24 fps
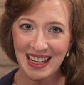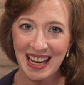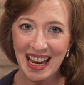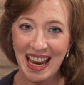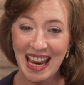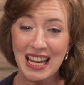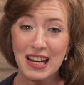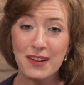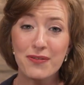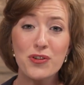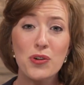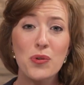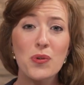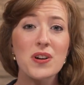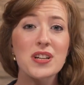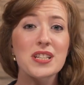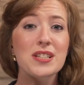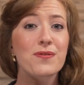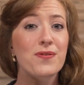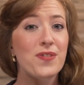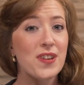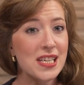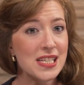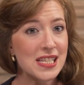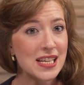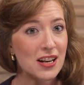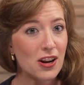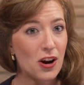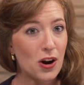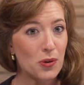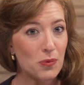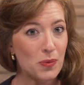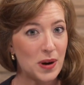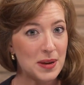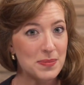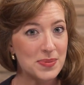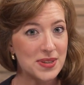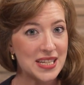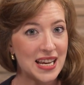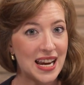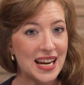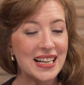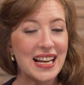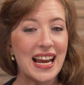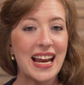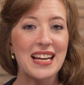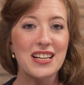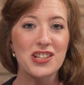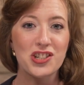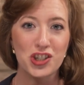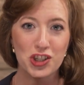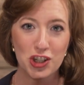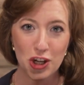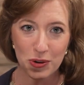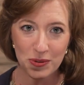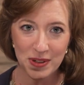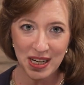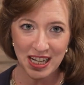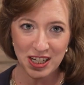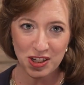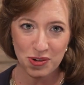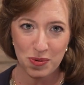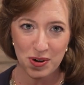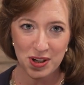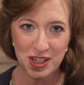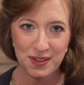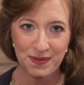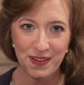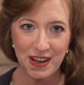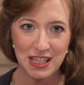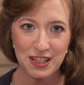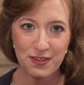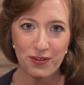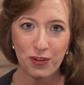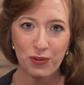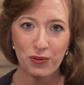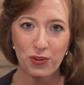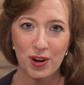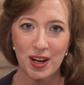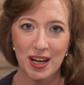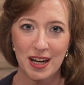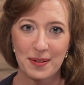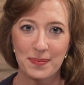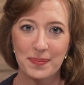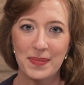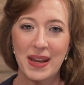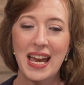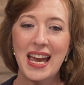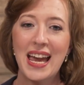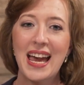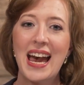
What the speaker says: And of course, visit our website and donate towards Feds for Freedom